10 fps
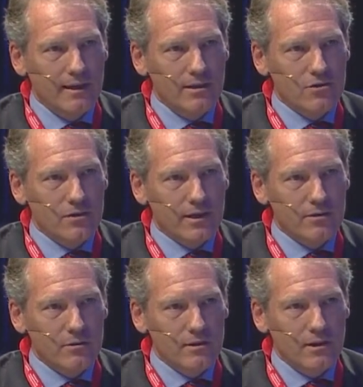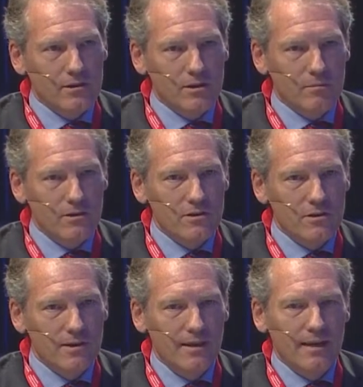interact with
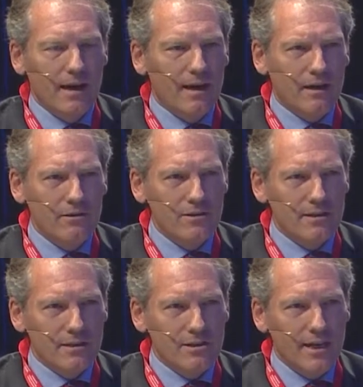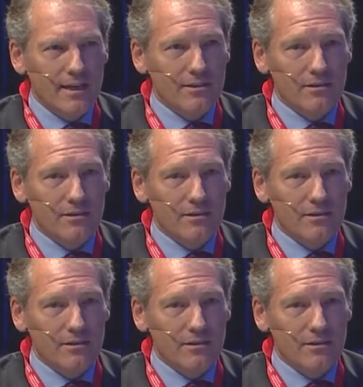customers, I don't see it as a challenge.